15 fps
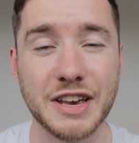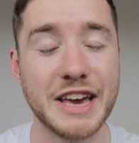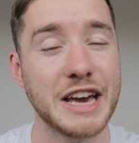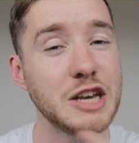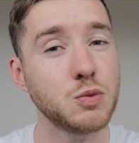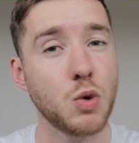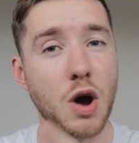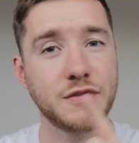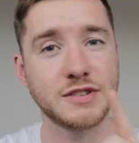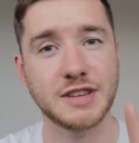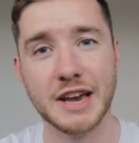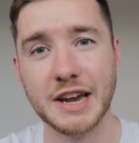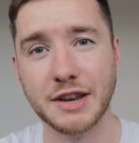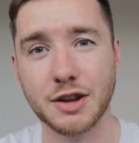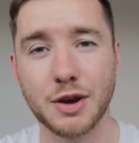It is worth
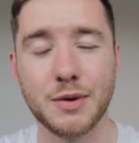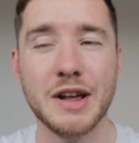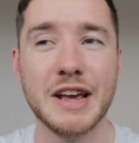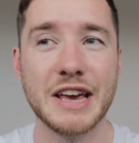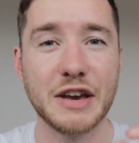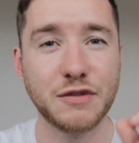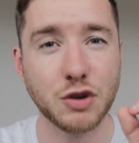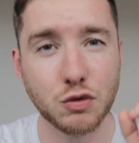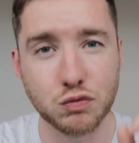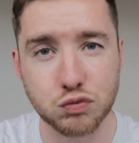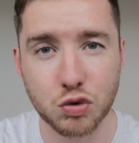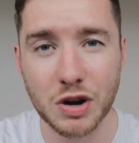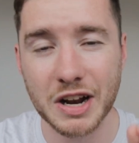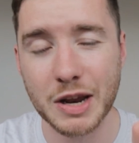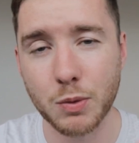saying though, if you
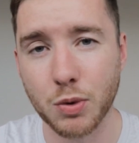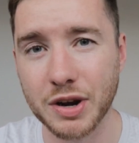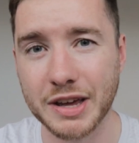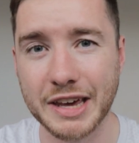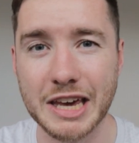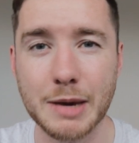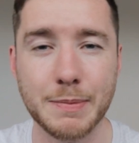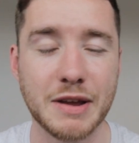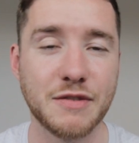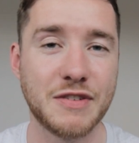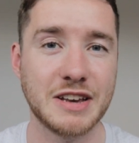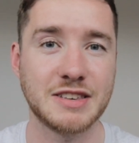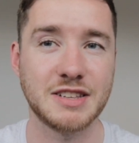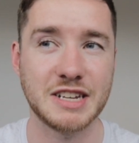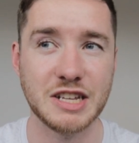really want to keep
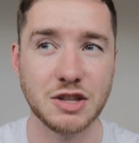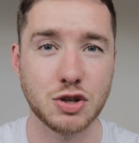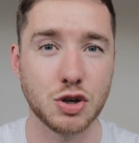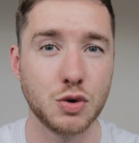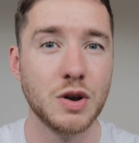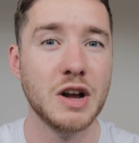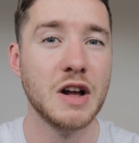investing into